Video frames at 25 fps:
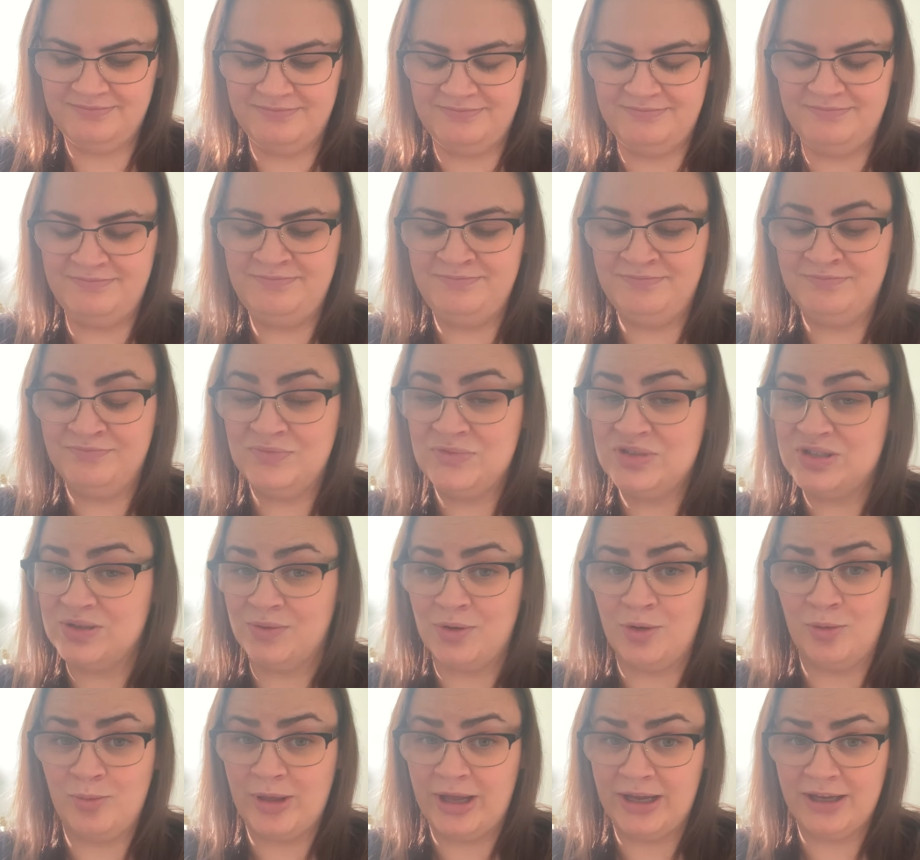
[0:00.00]
So
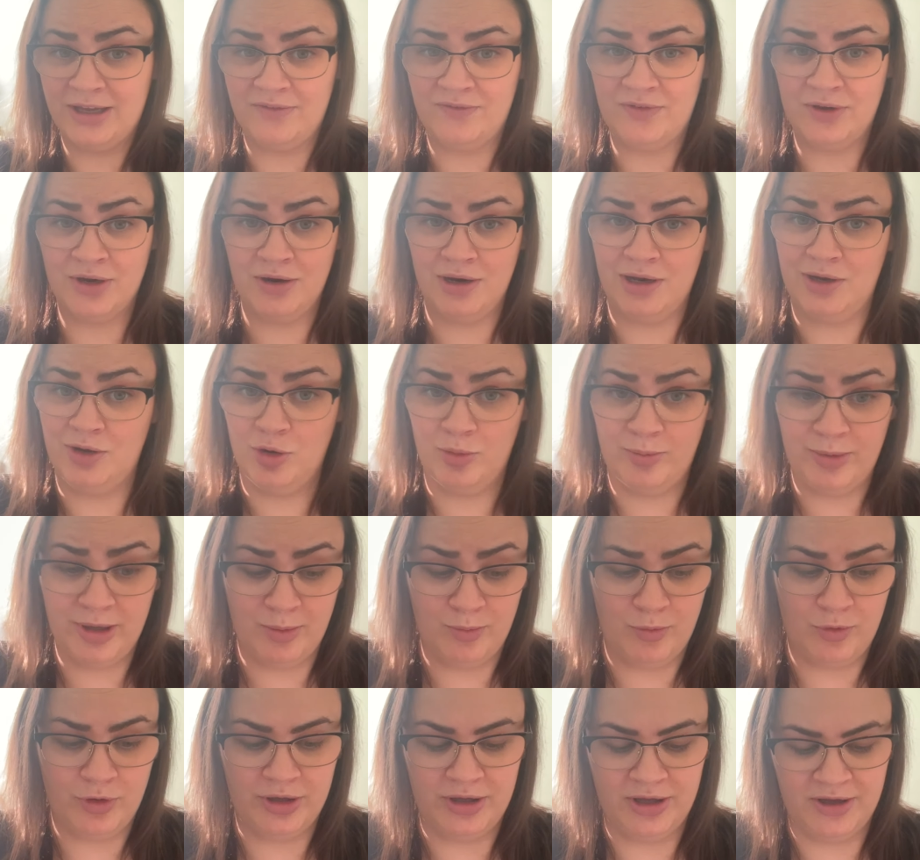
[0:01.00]
no blanket fairy and no big
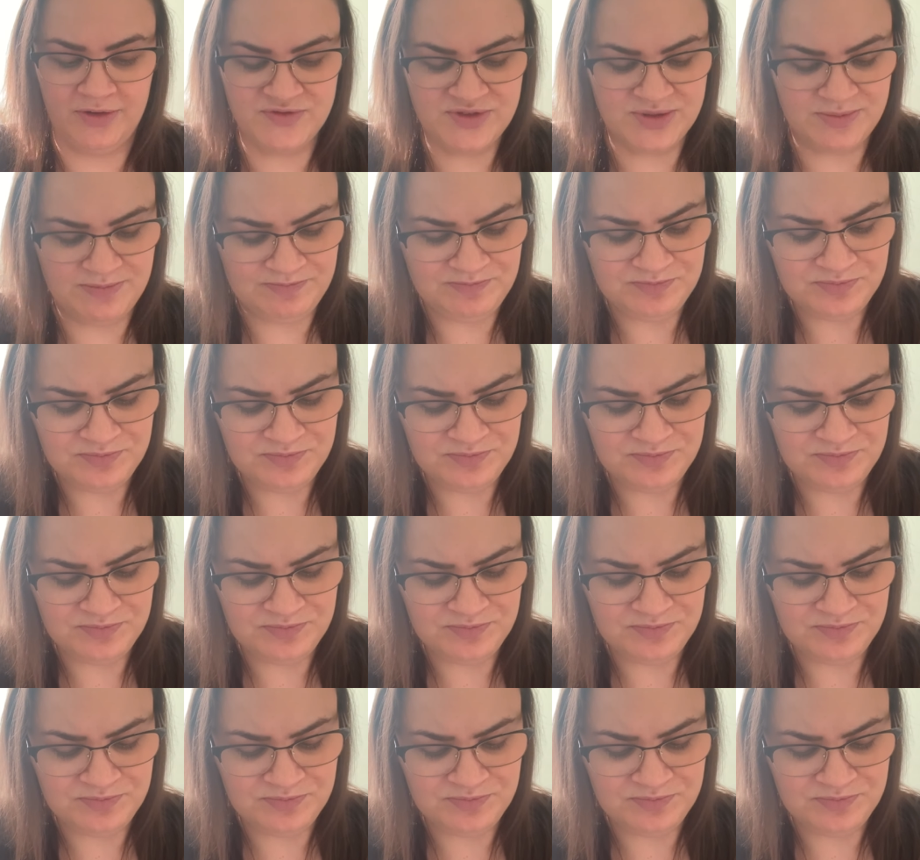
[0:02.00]
boy gift.